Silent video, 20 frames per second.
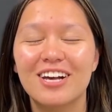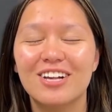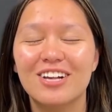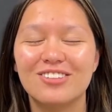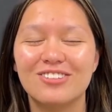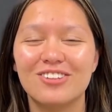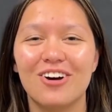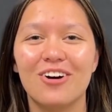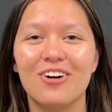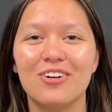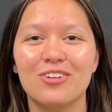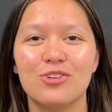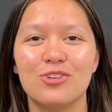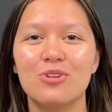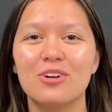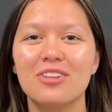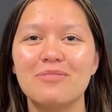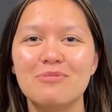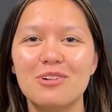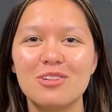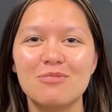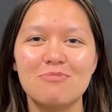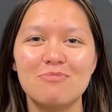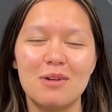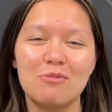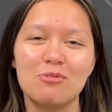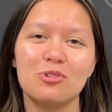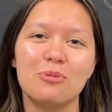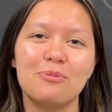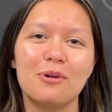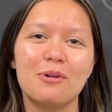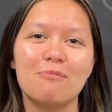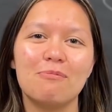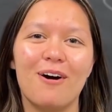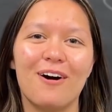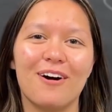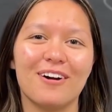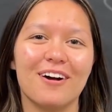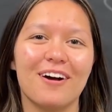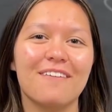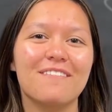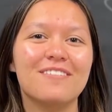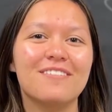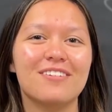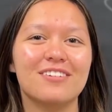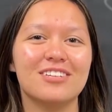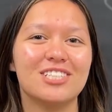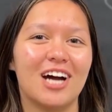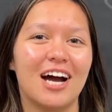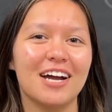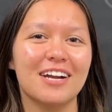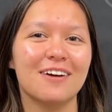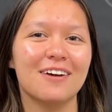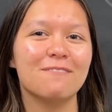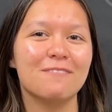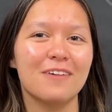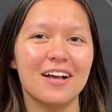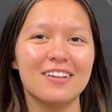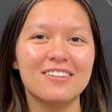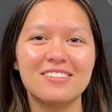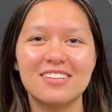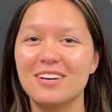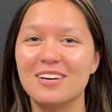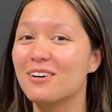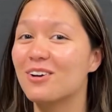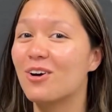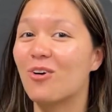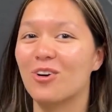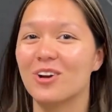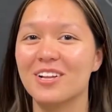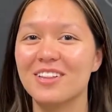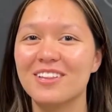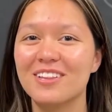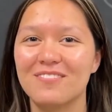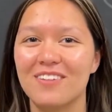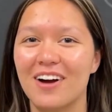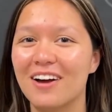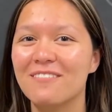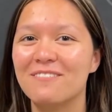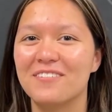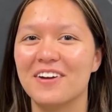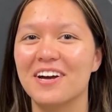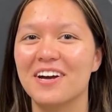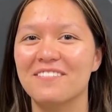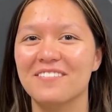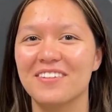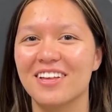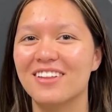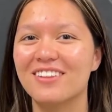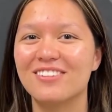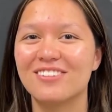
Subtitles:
So you were the most memorable part of China Fest, according to my family.